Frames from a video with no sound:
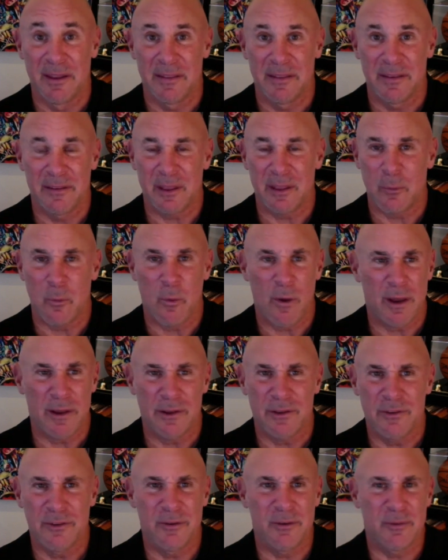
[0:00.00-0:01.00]
It's like, why
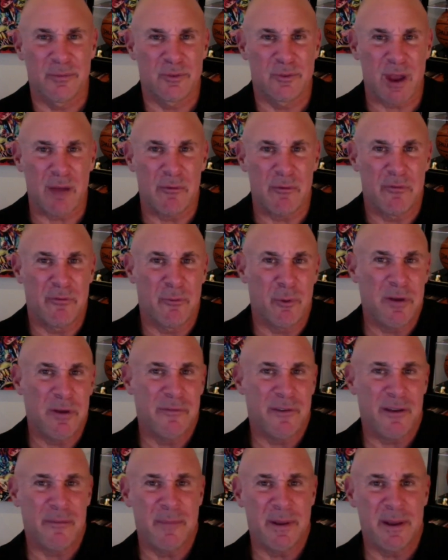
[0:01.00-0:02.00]
did you travel
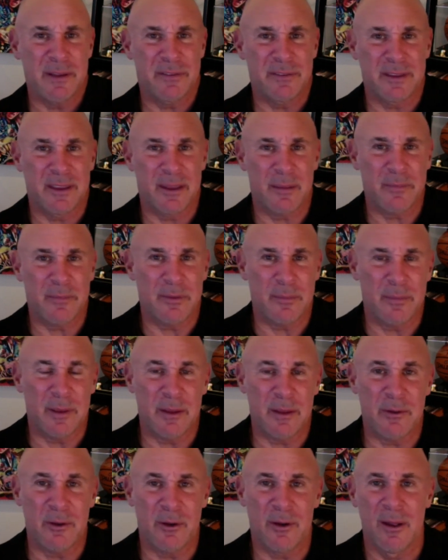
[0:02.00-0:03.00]
45 minutes to come to me?
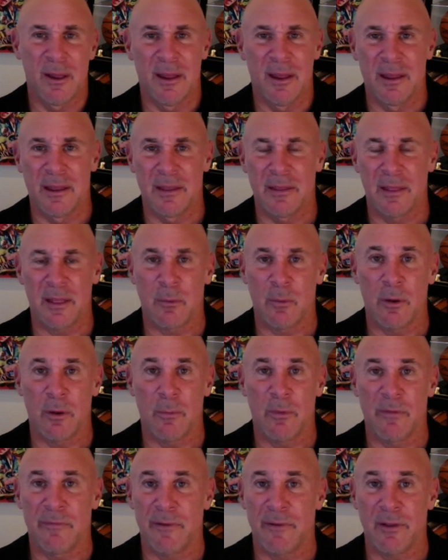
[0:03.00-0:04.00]
You're like, well,
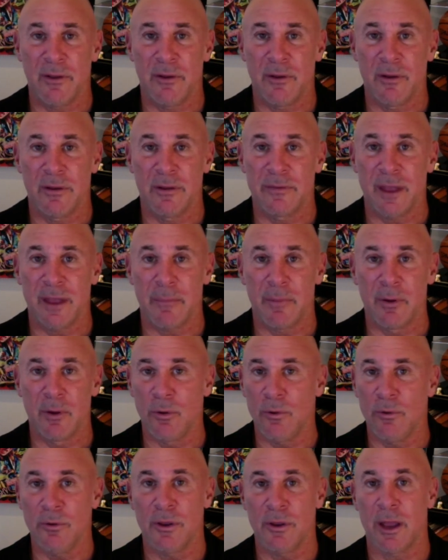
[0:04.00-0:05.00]
we found you on the top of
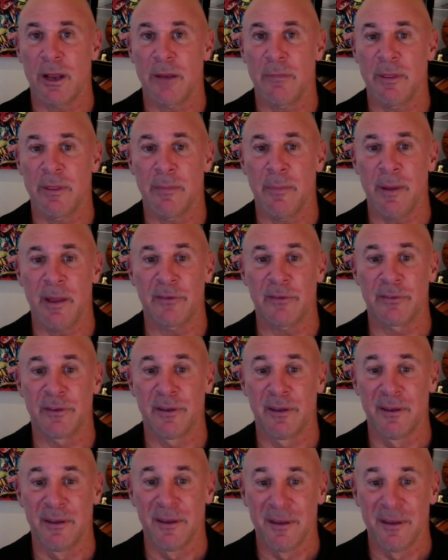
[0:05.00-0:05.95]
Google. You got to be the best.